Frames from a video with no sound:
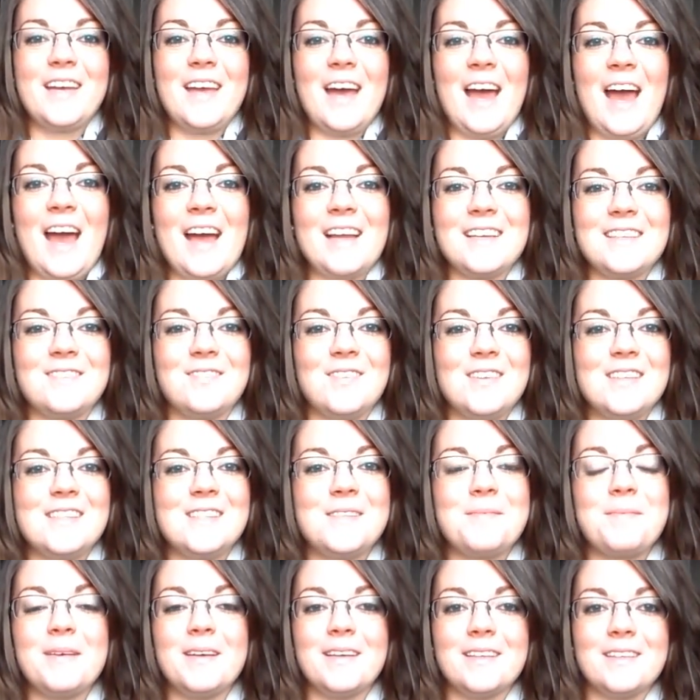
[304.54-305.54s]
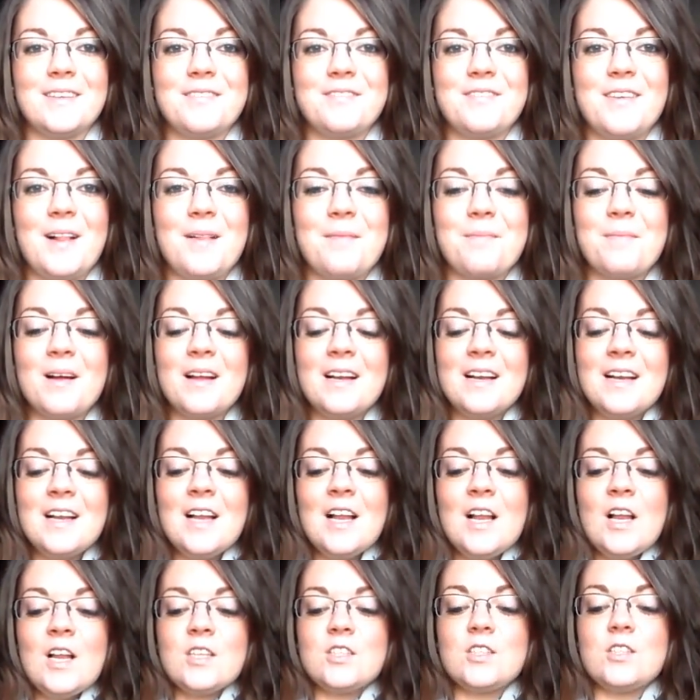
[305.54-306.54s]
cat wants to be on the film.
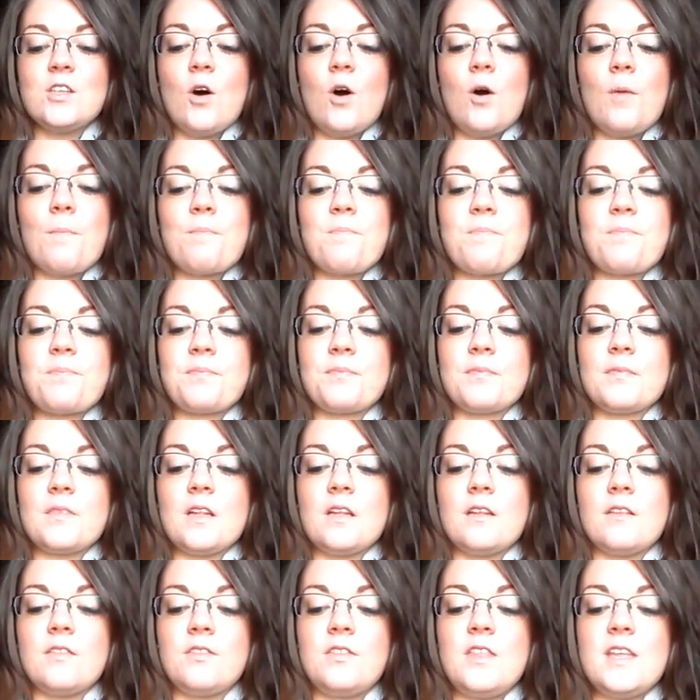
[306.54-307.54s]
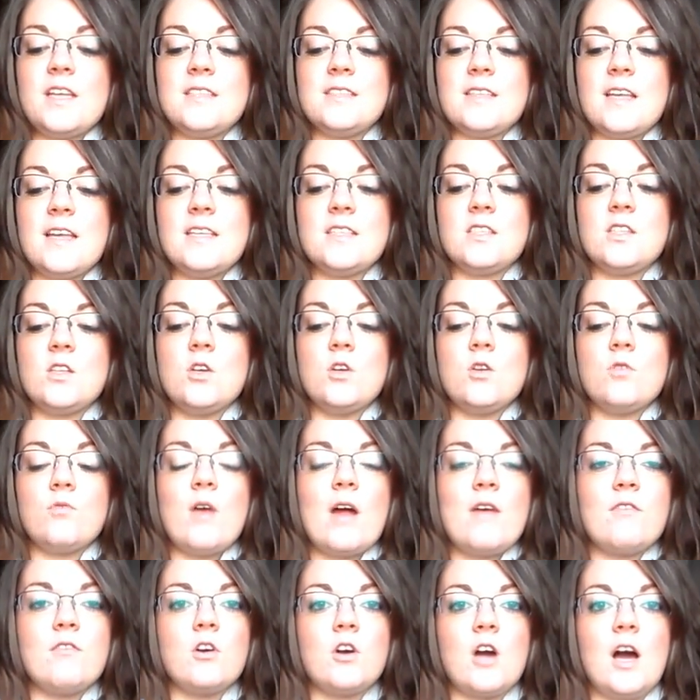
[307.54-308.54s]
So, this is the
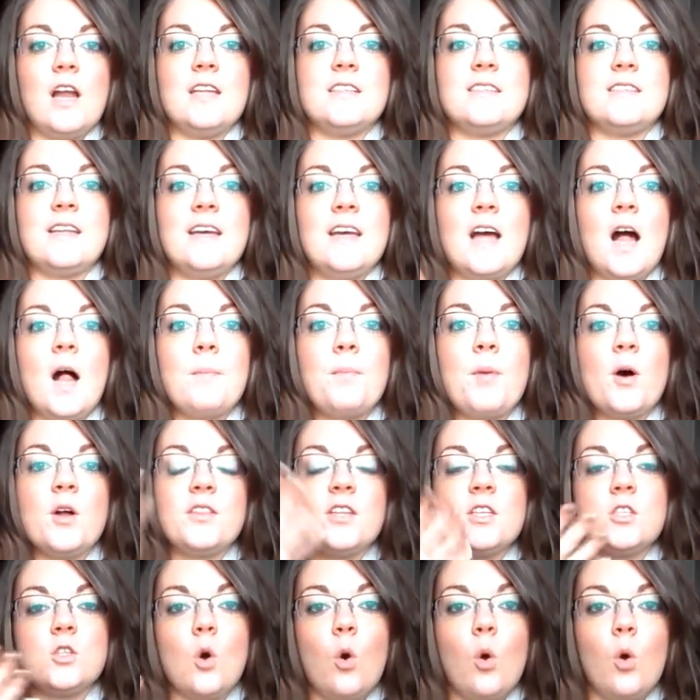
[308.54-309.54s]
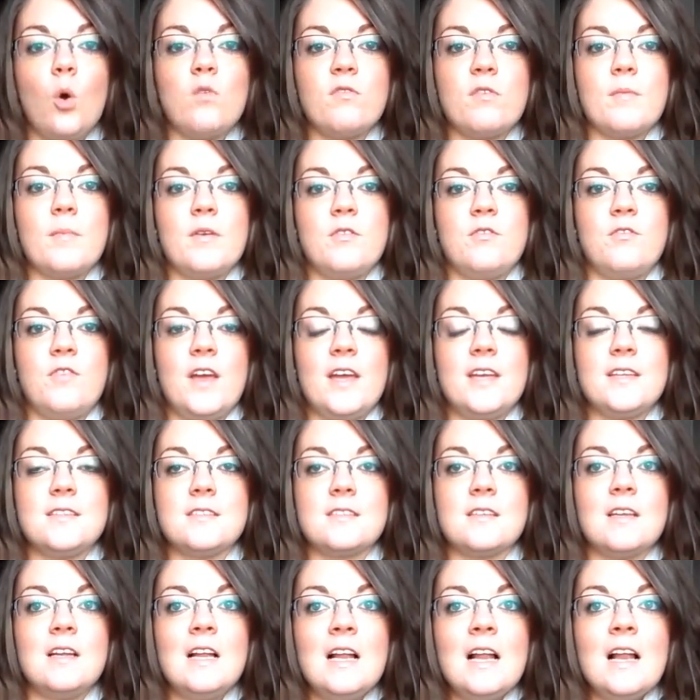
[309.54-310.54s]
Revlon Colour Stay. I'll put this all over my
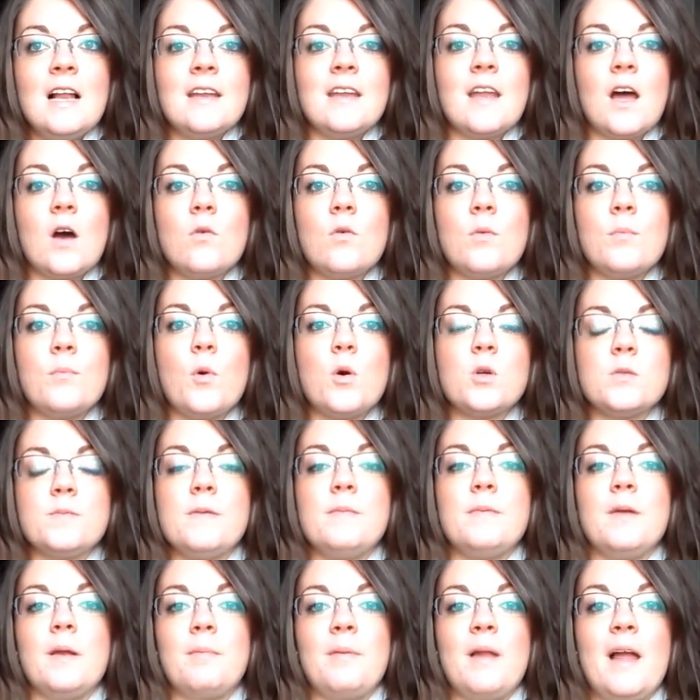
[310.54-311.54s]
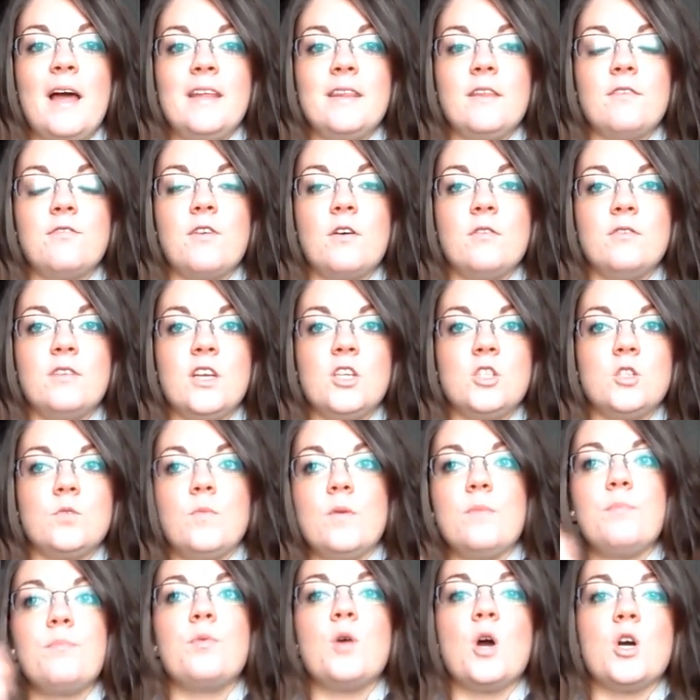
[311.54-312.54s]
face. Now, most people apply the foundation
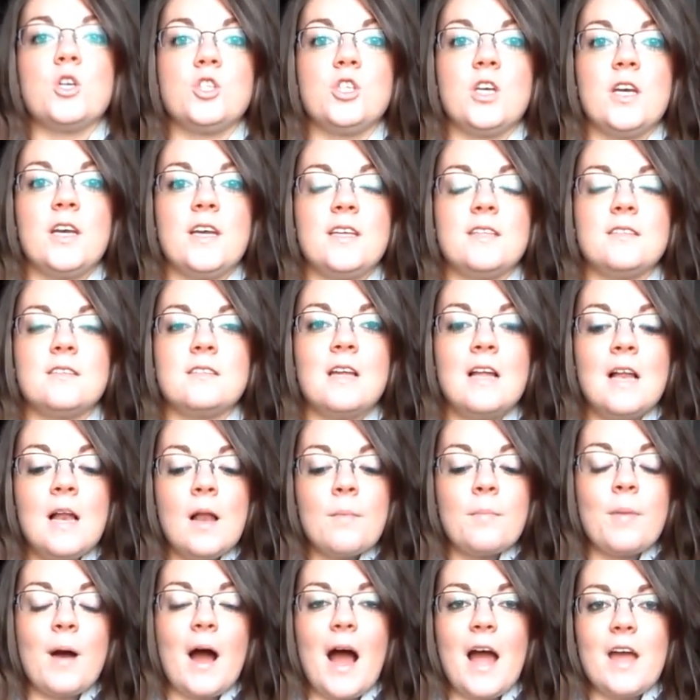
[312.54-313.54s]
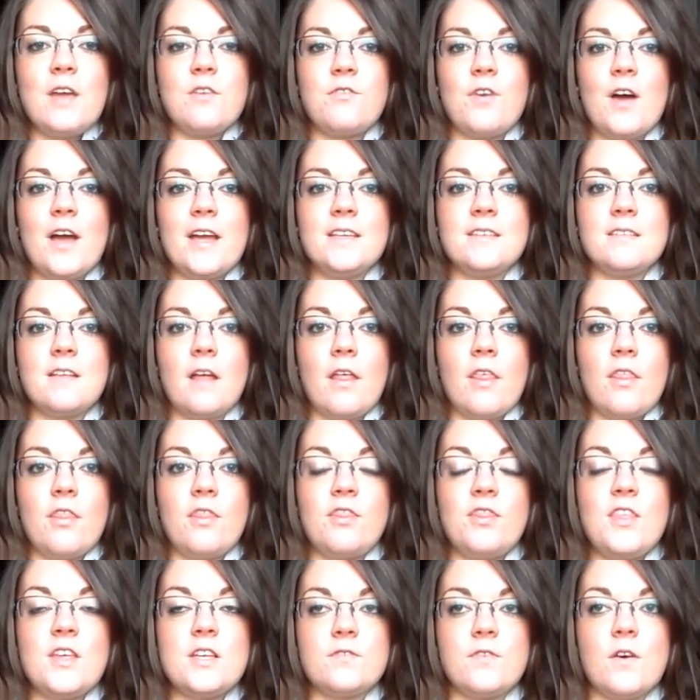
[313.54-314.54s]
with brushes, but I find
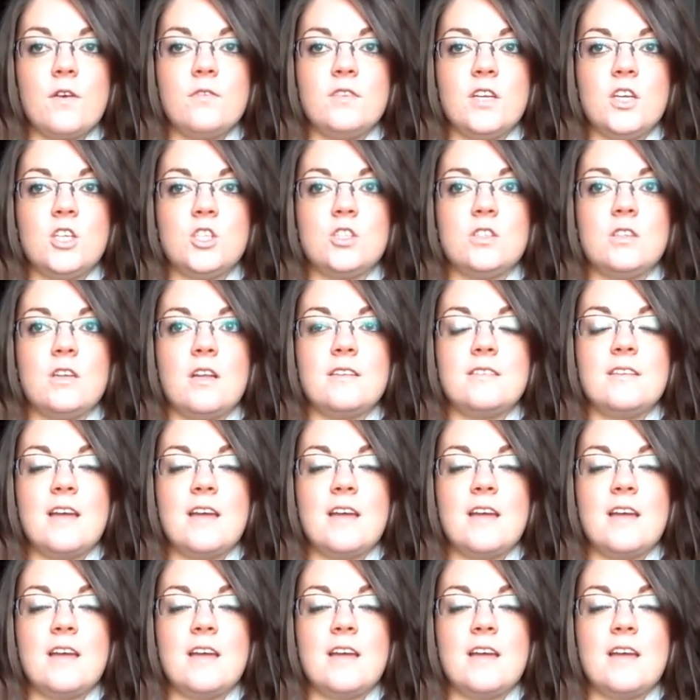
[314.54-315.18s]
this foundation